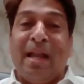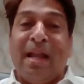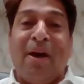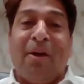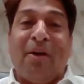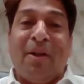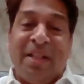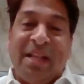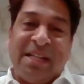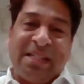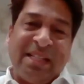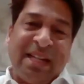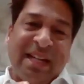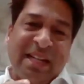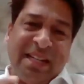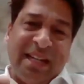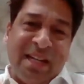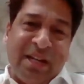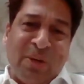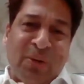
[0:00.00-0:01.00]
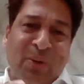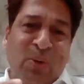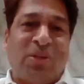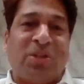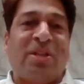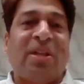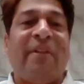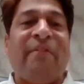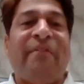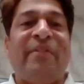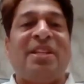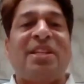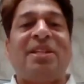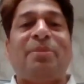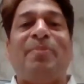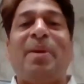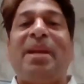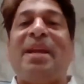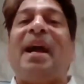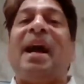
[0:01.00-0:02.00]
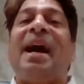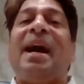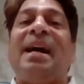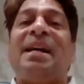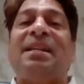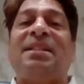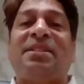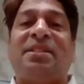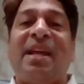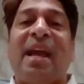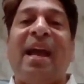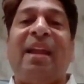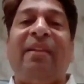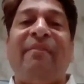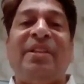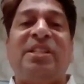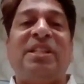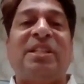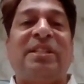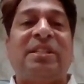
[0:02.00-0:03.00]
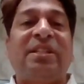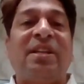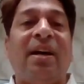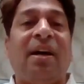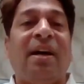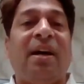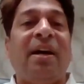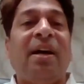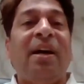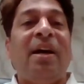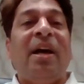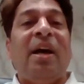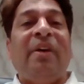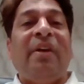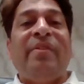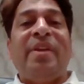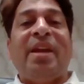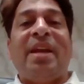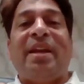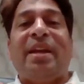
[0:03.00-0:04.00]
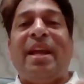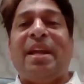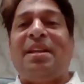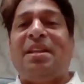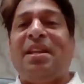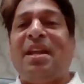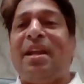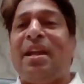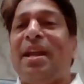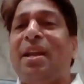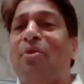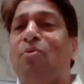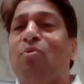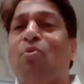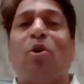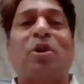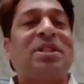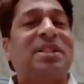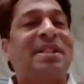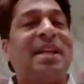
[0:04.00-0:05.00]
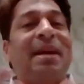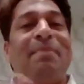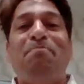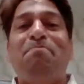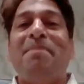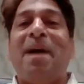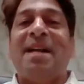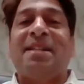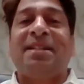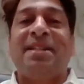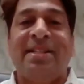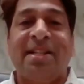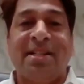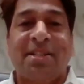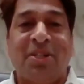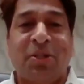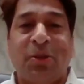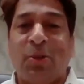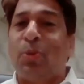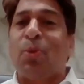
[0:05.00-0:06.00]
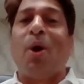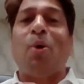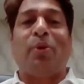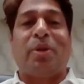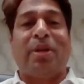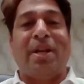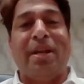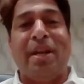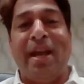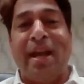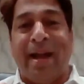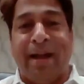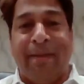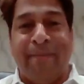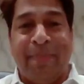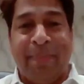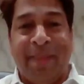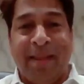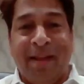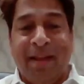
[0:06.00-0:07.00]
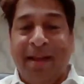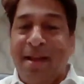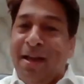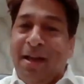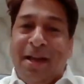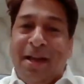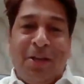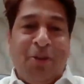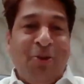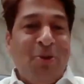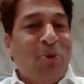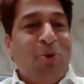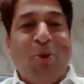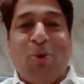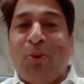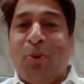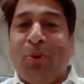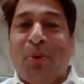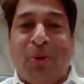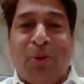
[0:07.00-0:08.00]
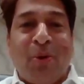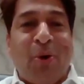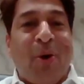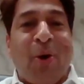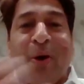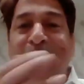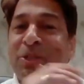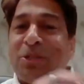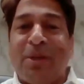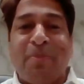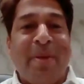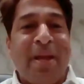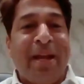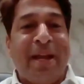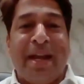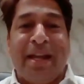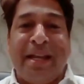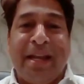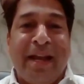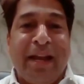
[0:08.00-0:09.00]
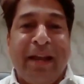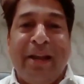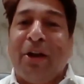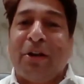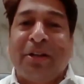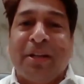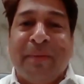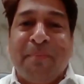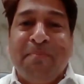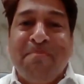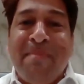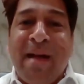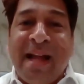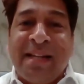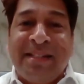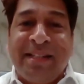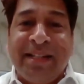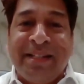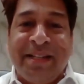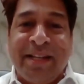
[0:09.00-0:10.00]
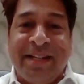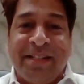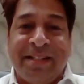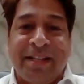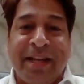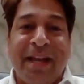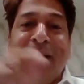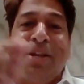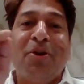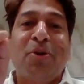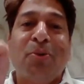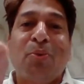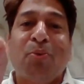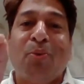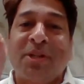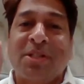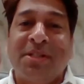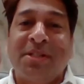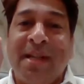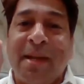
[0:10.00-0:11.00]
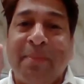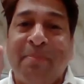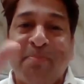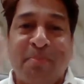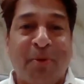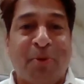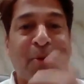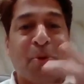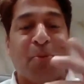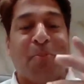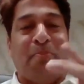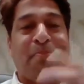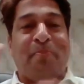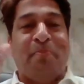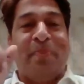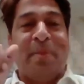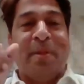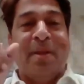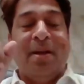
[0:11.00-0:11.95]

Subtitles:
Now there are certain questions which is being asked and which is we are getting in WhatsApp messages throughout India. You would also be getting a lot of messages in your WhatsApp group.